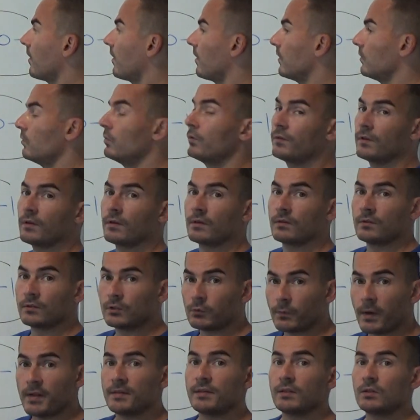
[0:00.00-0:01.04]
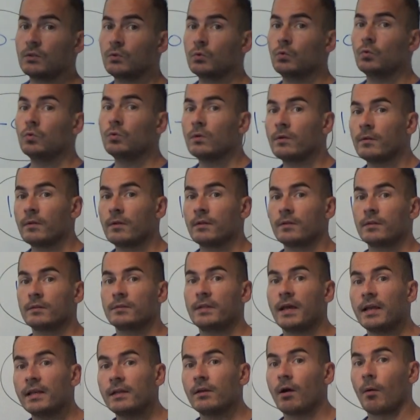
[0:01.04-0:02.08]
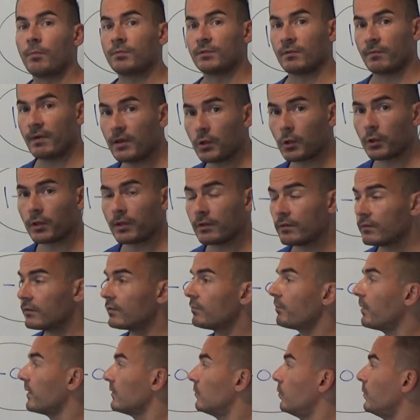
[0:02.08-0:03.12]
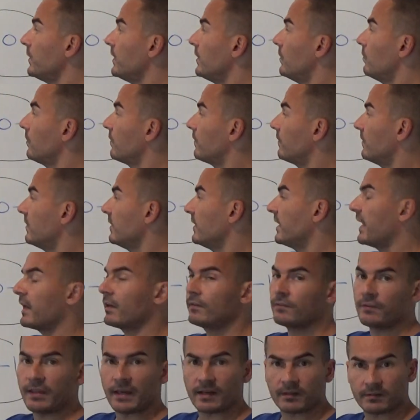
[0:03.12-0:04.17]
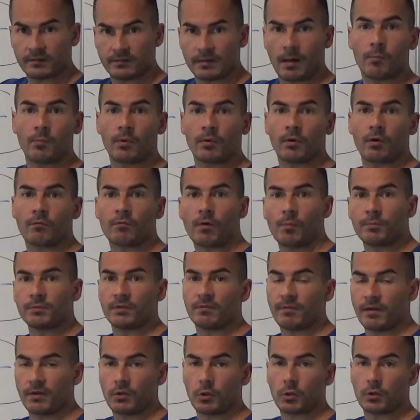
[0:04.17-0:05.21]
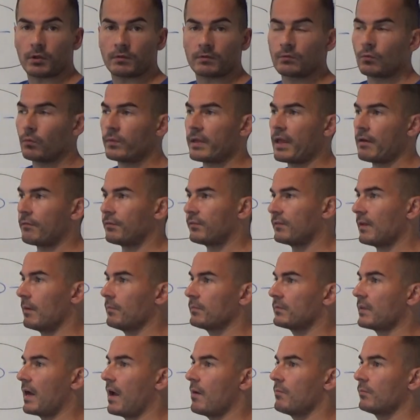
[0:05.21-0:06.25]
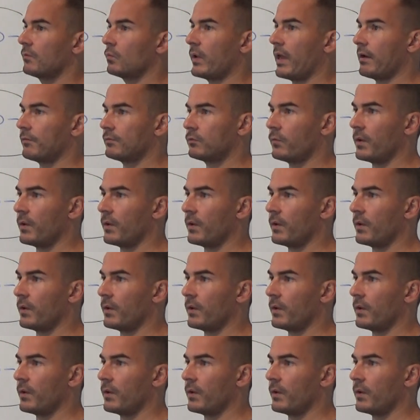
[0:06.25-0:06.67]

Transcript: using 22 daily observations, but we use the exact number of observations. So sometimes we have